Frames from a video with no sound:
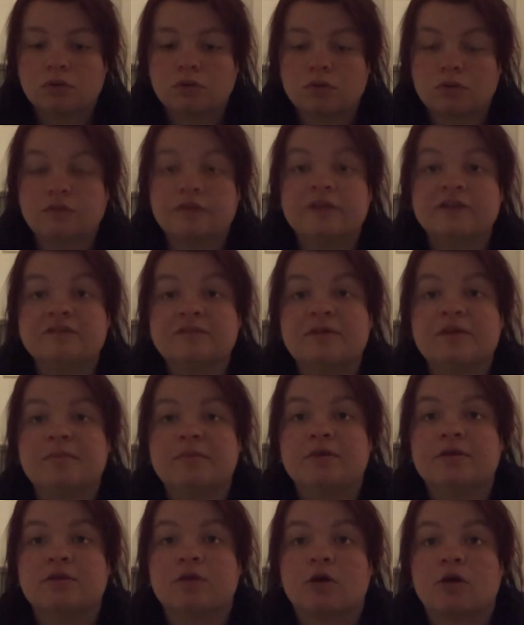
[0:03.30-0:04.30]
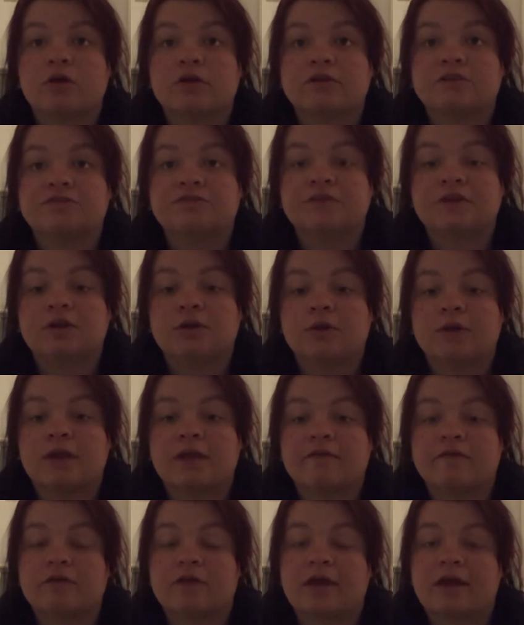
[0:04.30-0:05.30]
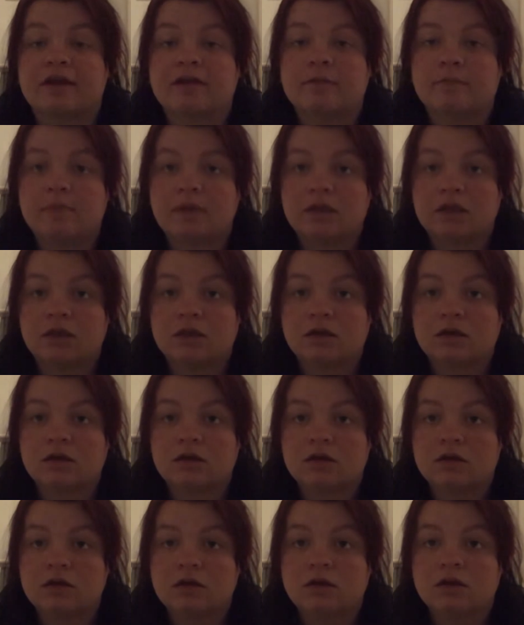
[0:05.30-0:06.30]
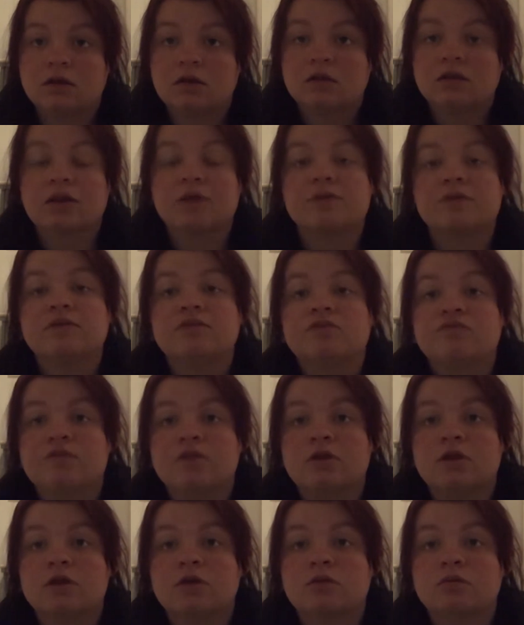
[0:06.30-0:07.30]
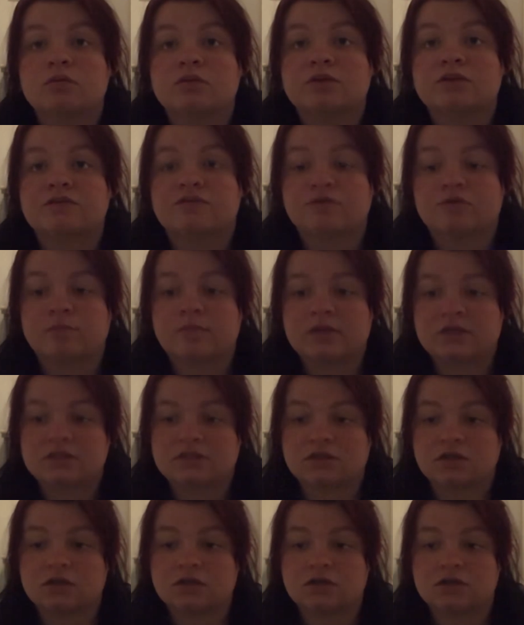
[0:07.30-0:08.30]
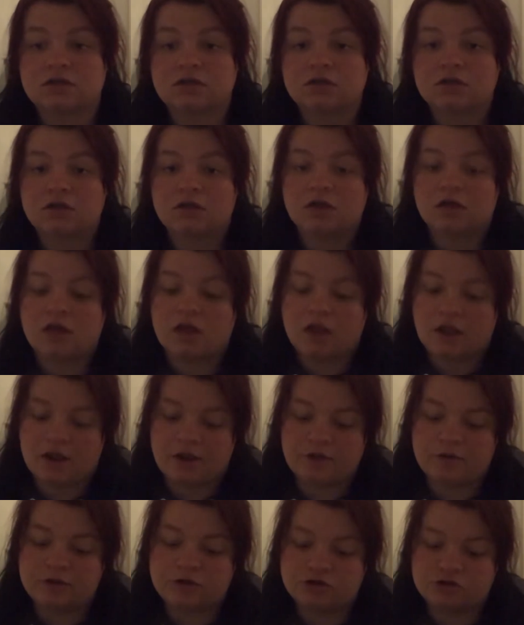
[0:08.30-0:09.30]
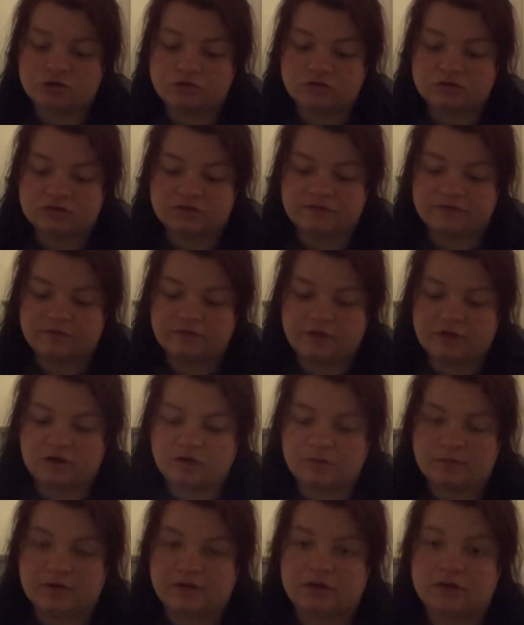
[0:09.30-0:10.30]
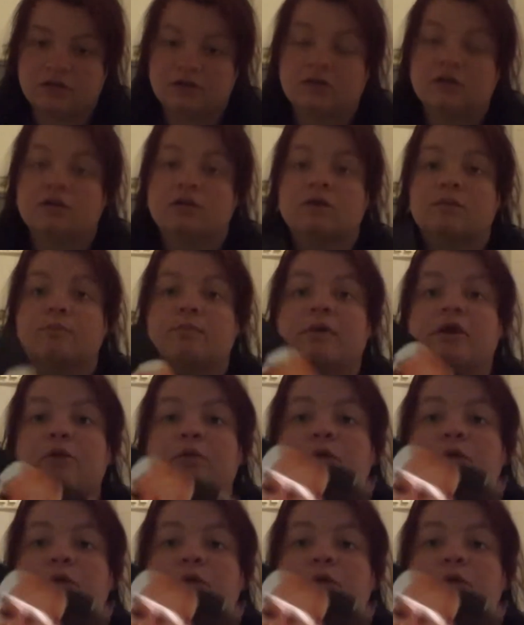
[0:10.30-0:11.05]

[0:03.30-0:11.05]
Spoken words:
This may be the hardest video I ever had to make. Now this video is for my son, Harry Joseph Letterman, my one